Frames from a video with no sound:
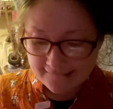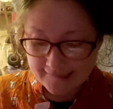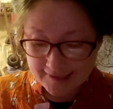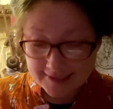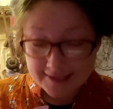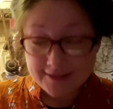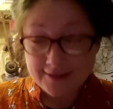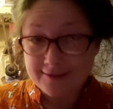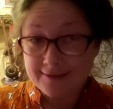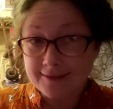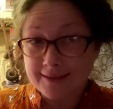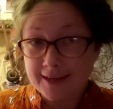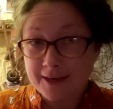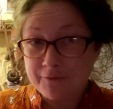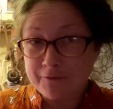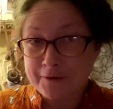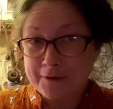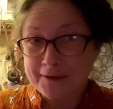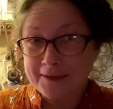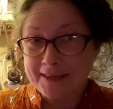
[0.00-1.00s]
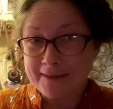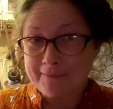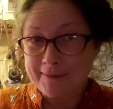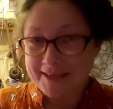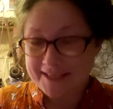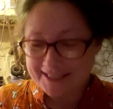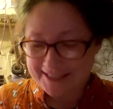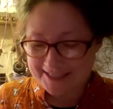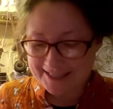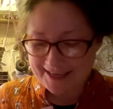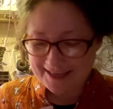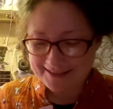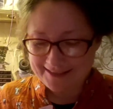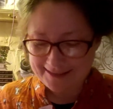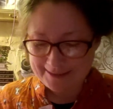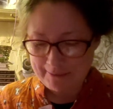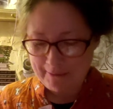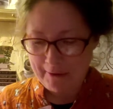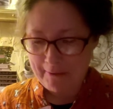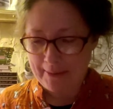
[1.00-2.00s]
So if you'll give me
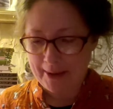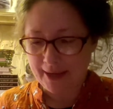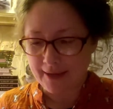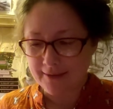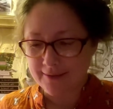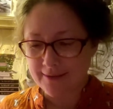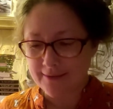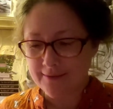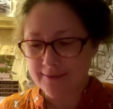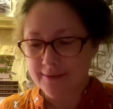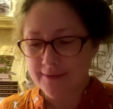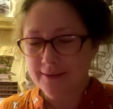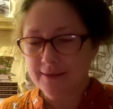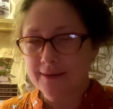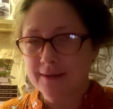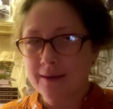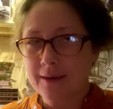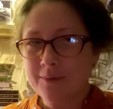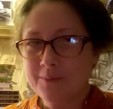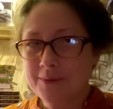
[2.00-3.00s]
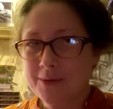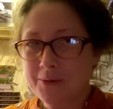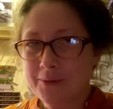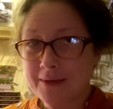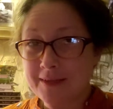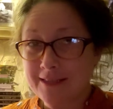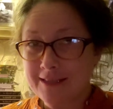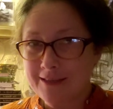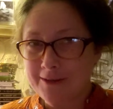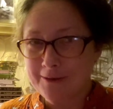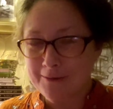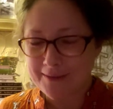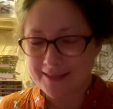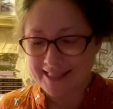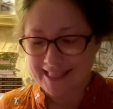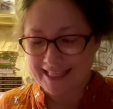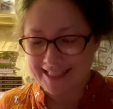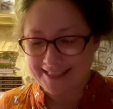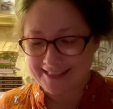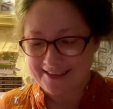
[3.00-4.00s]
just a moment, I'm going to use
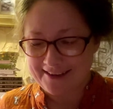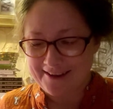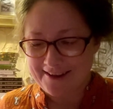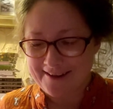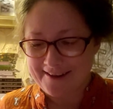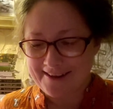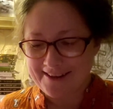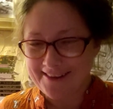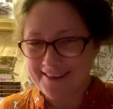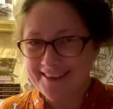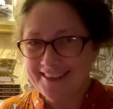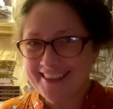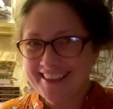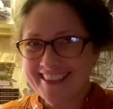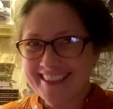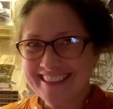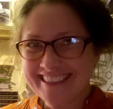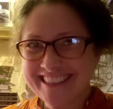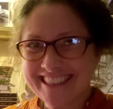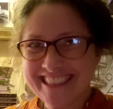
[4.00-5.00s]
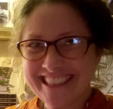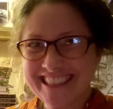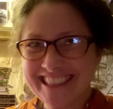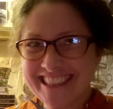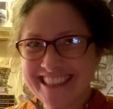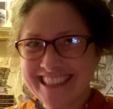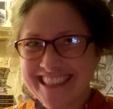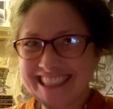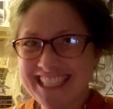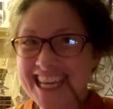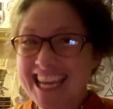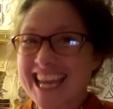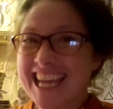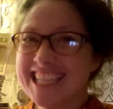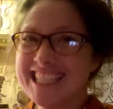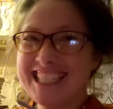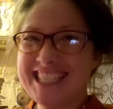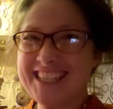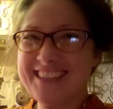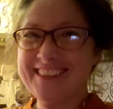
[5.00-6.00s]
this awl
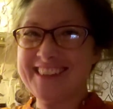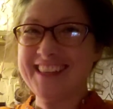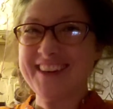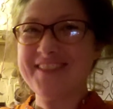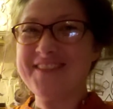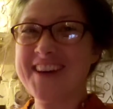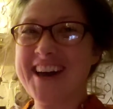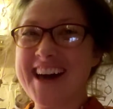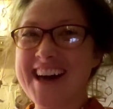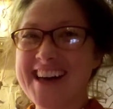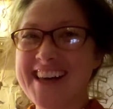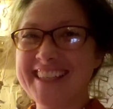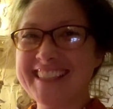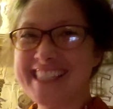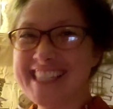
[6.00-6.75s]
and do them all